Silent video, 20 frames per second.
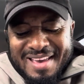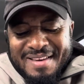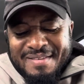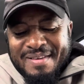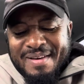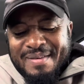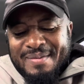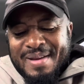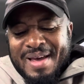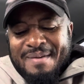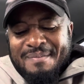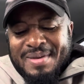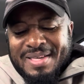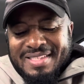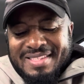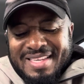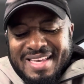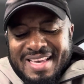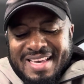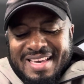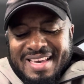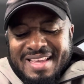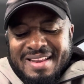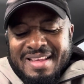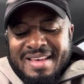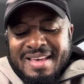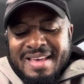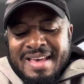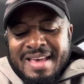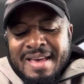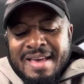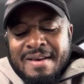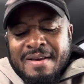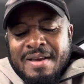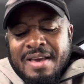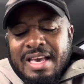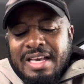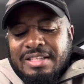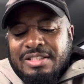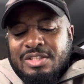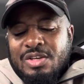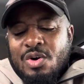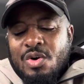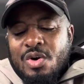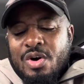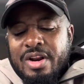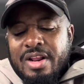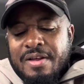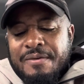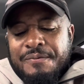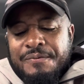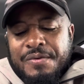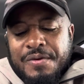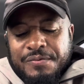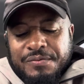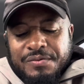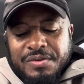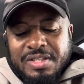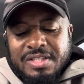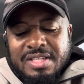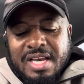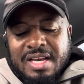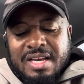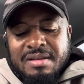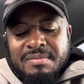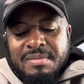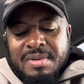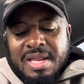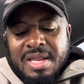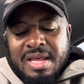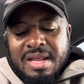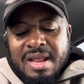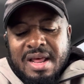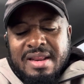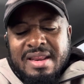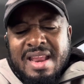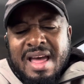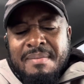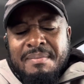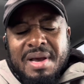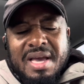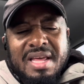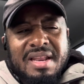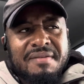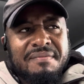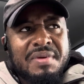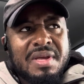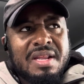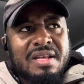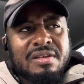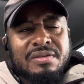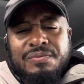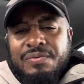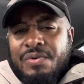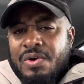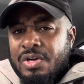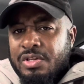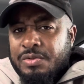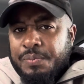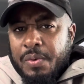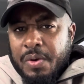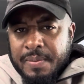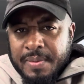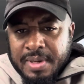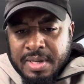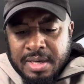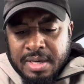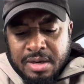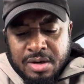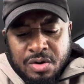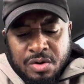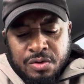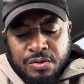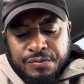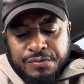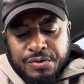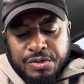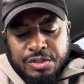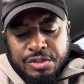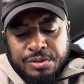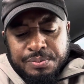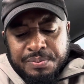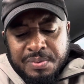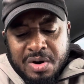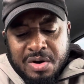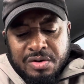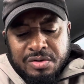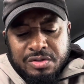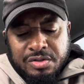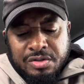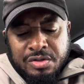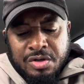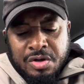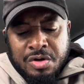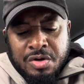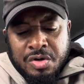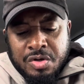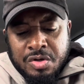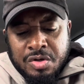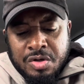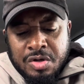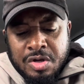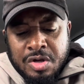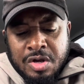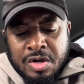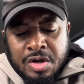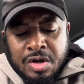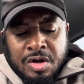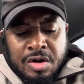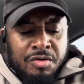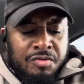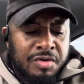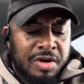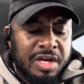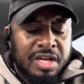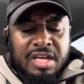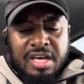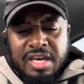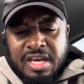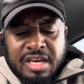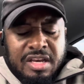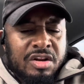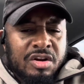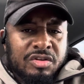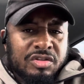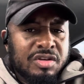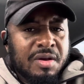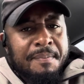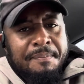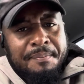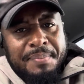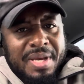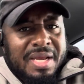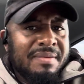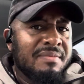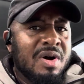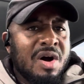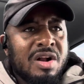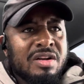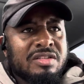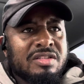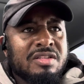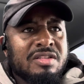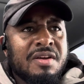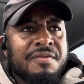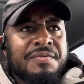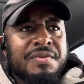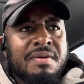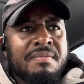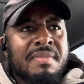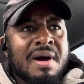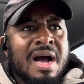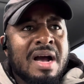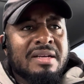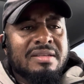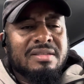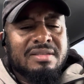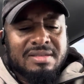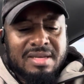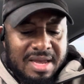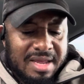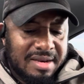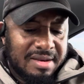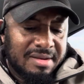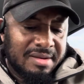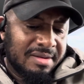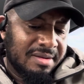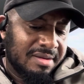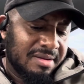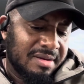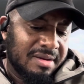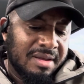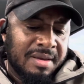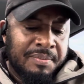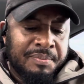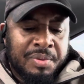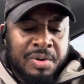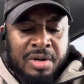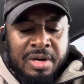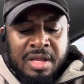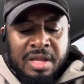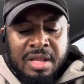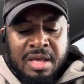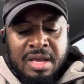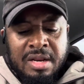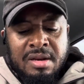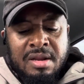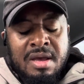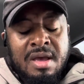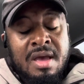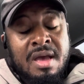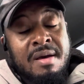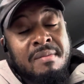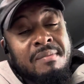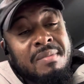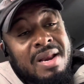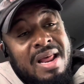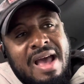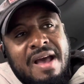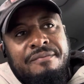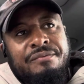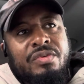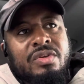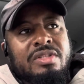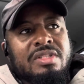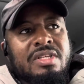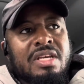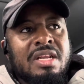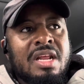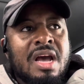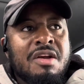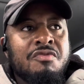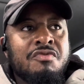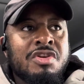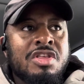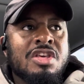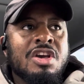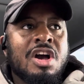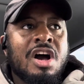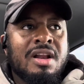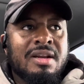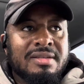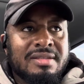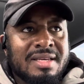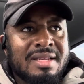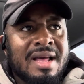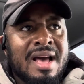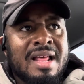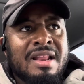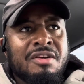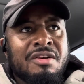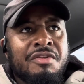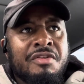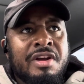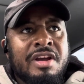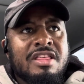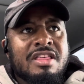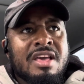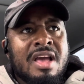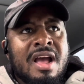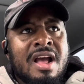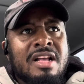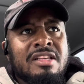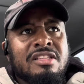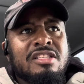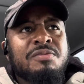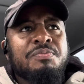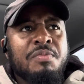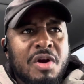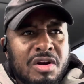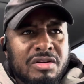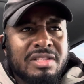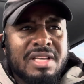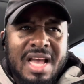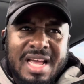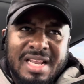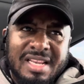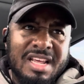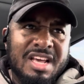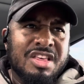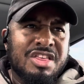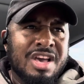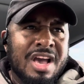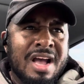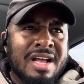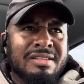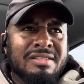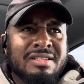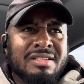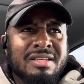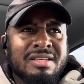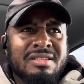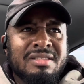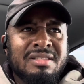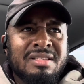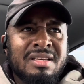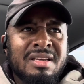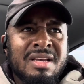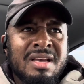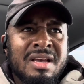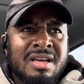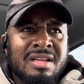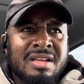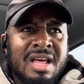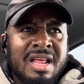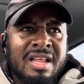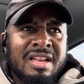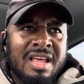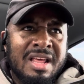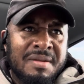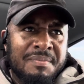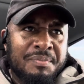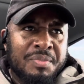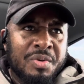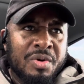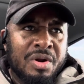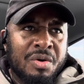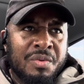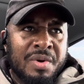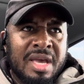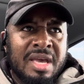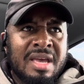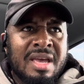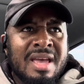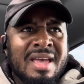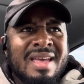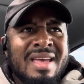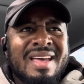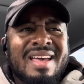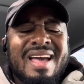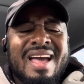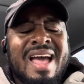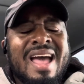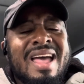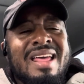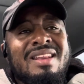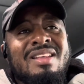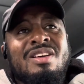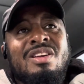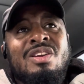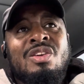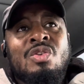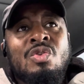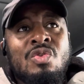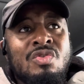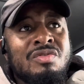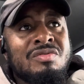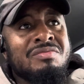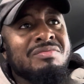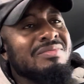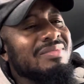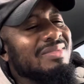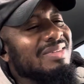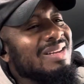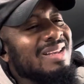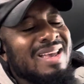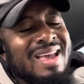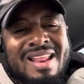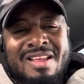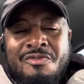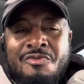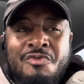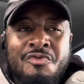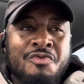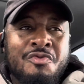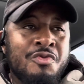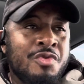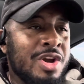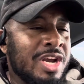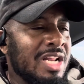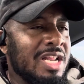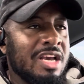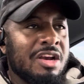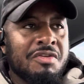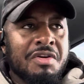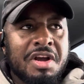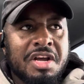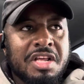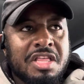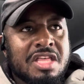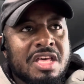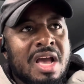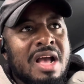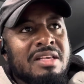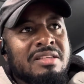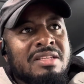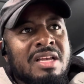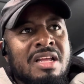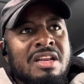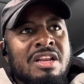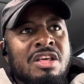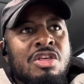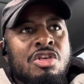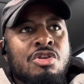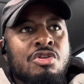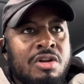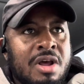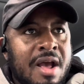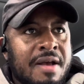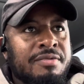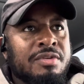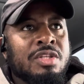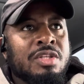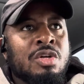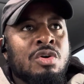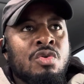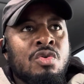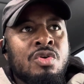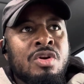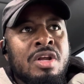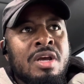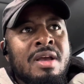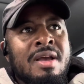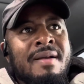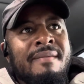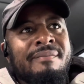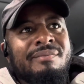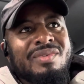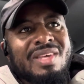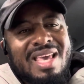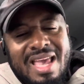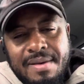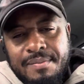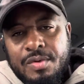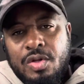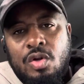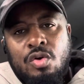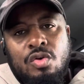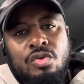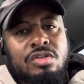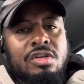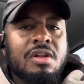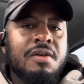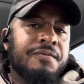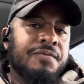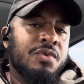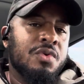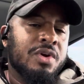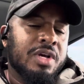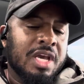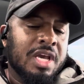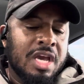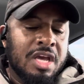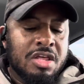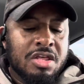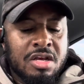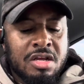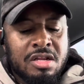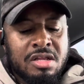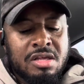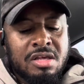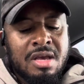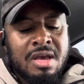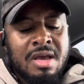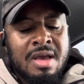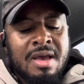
I'm not mistaken. He scored in the 52nd minute. That might have been his first Premier League goal for Spurs. So really, you know, some pinball stuff in the box and he put it in. But I have to say that Richarlison had a great chance. Spurs had their chances that they didn't put away. And Luton, they had a really great chance that they should have scored. Came close on a few occasions.